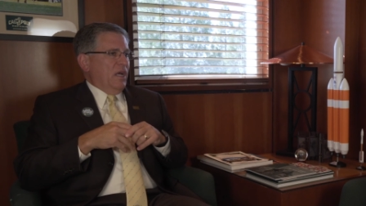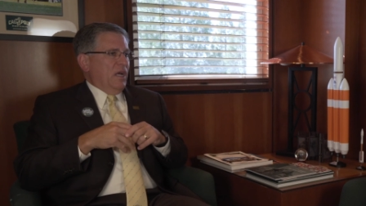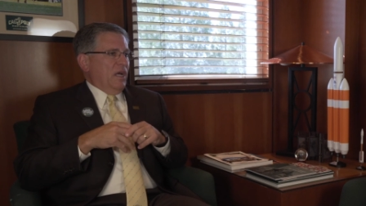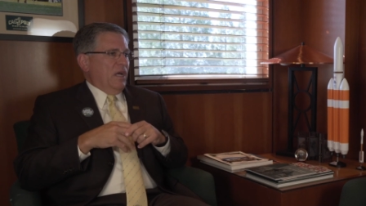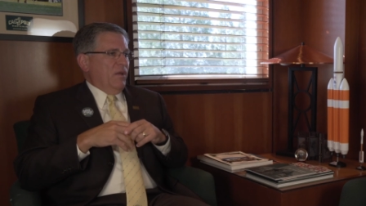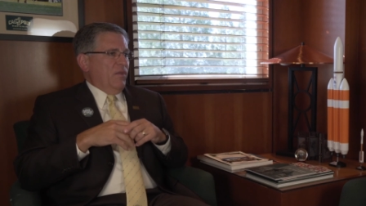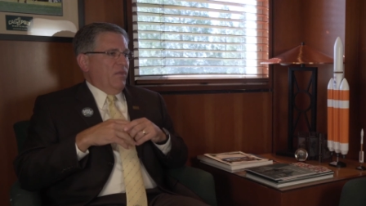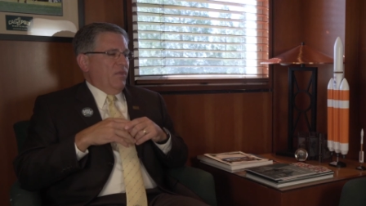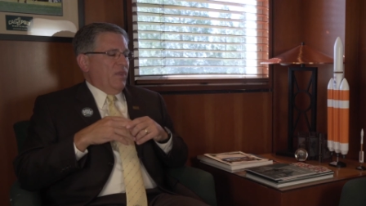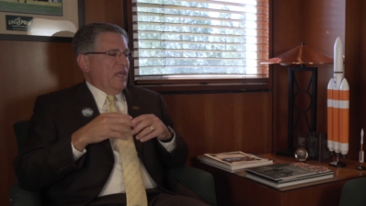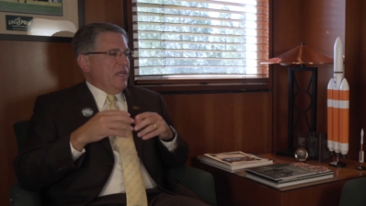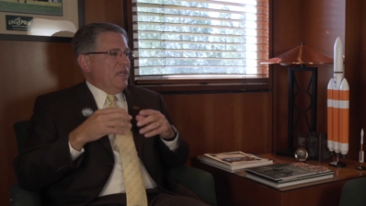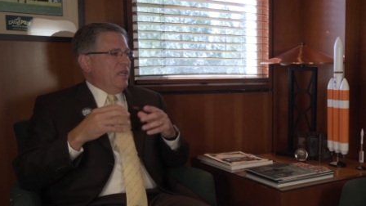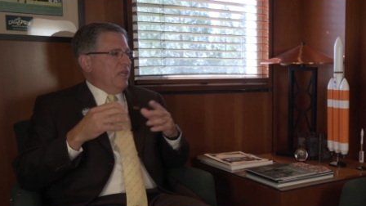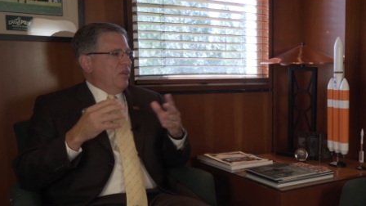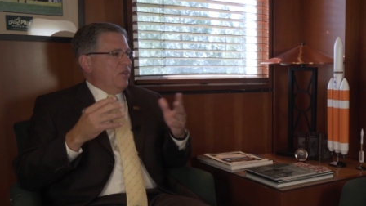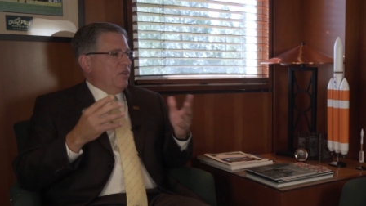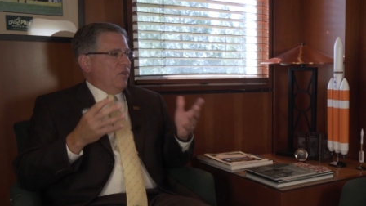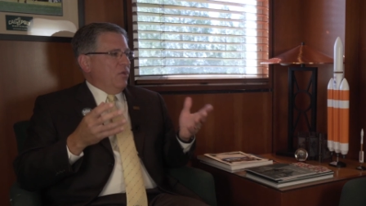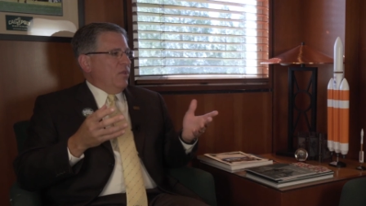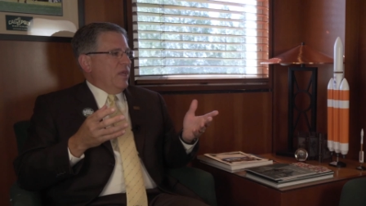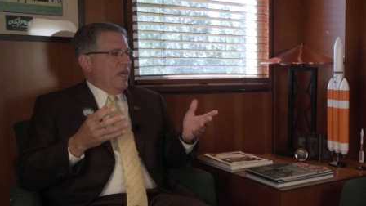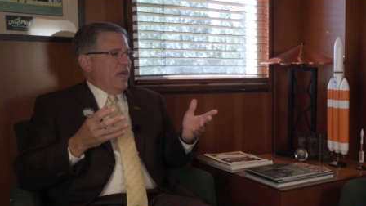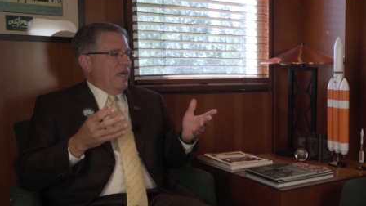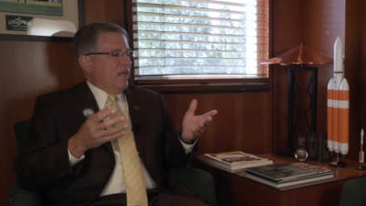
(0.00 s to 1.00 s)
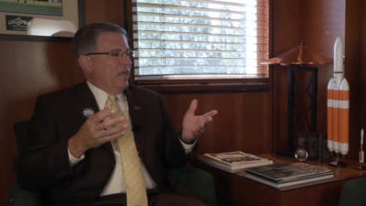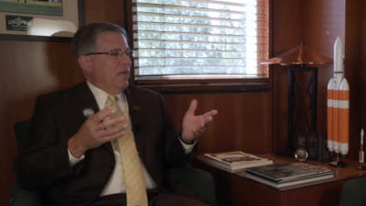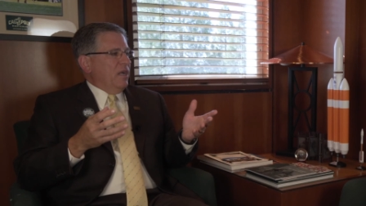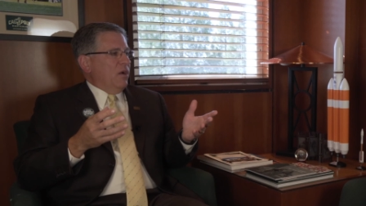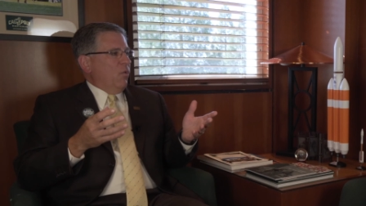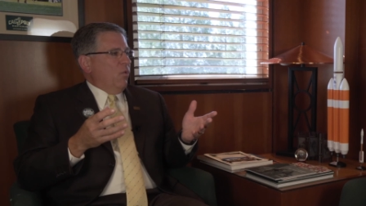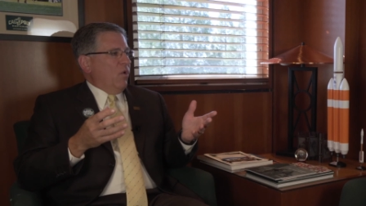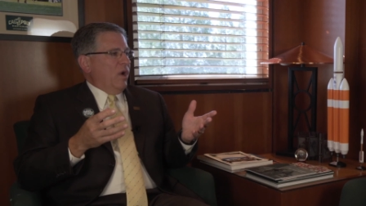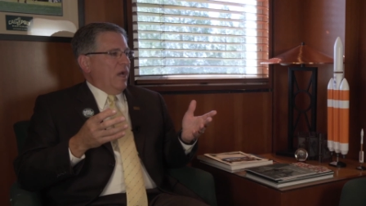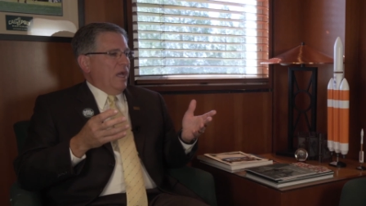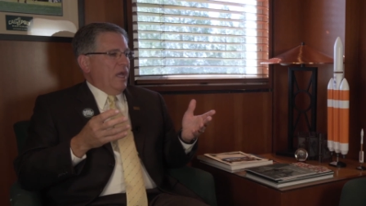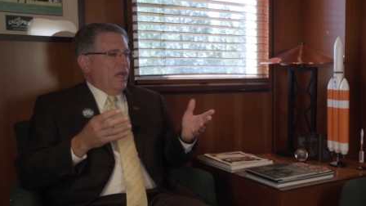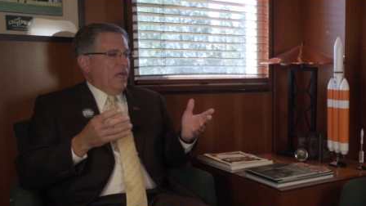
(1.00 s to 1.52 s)
uh, they can do that in a
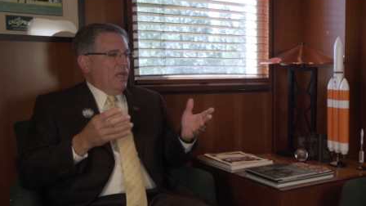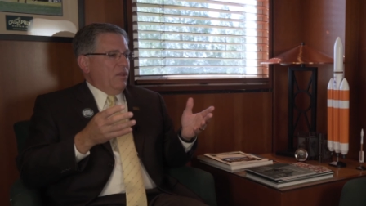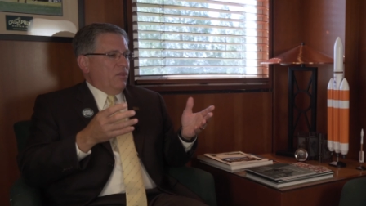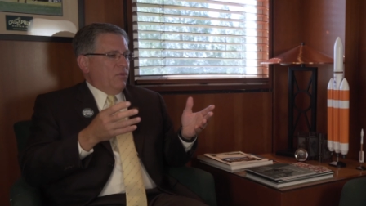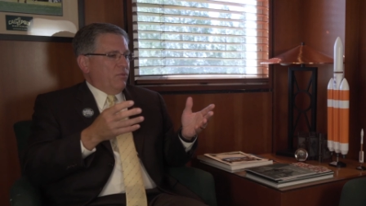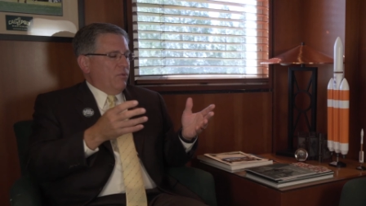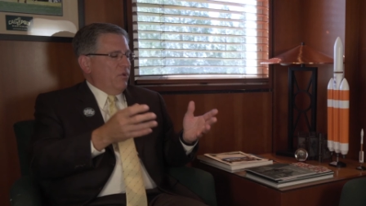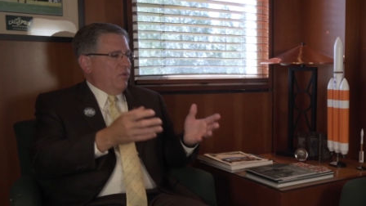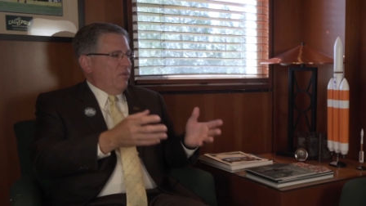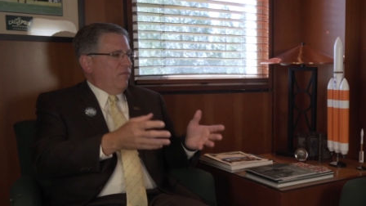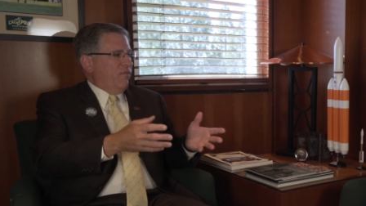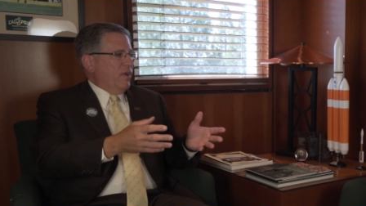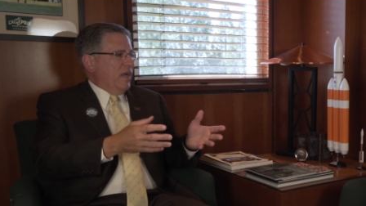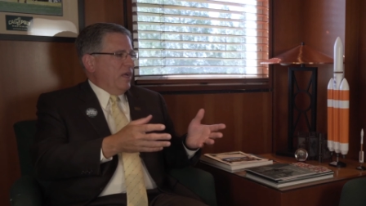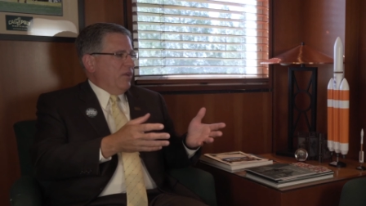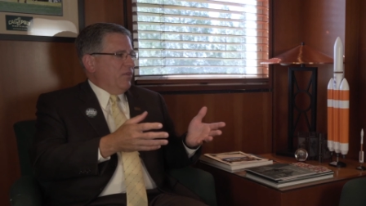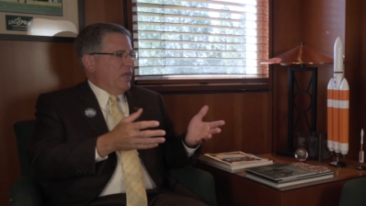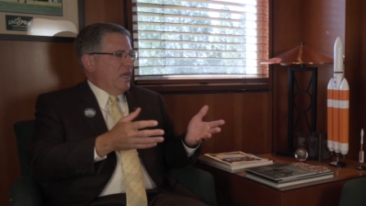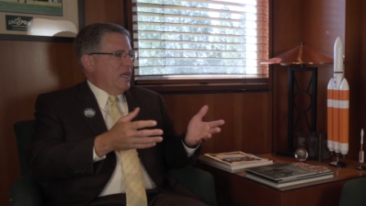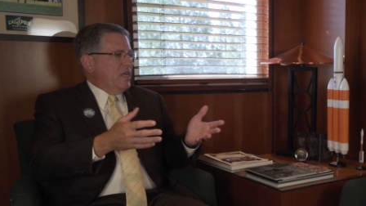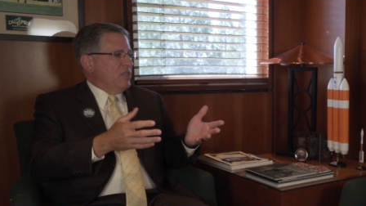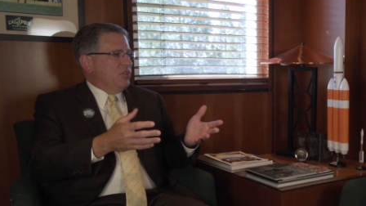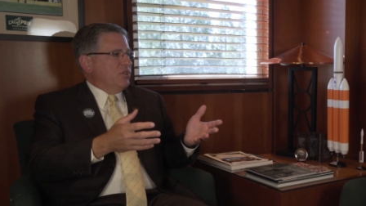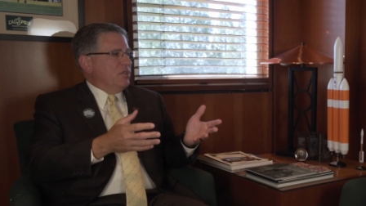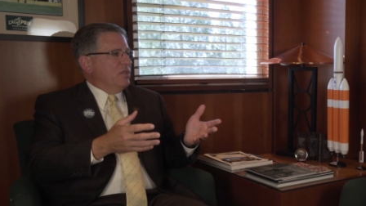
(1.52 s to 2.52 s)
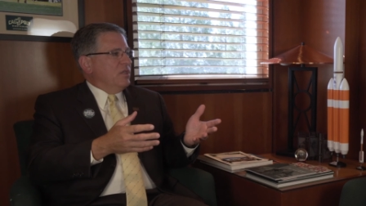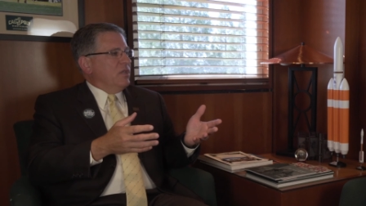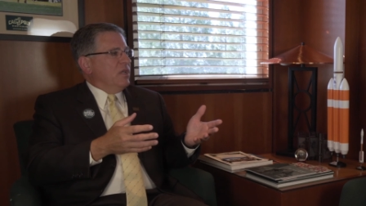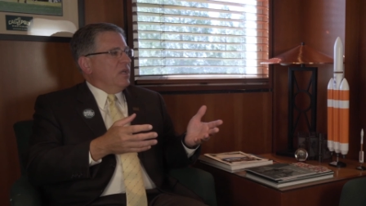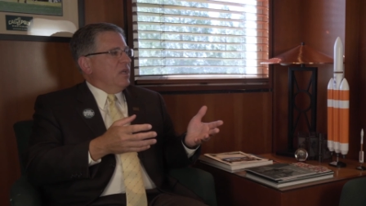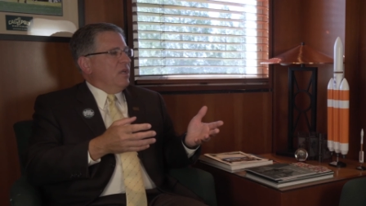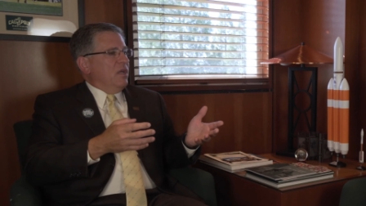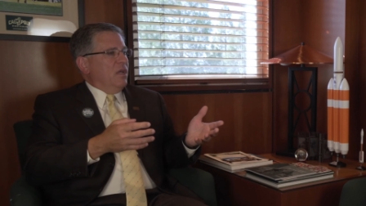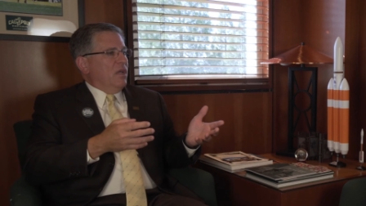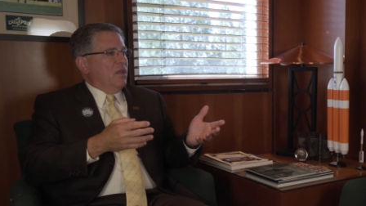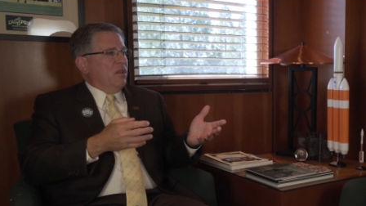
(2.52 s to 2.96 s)
way through the foundation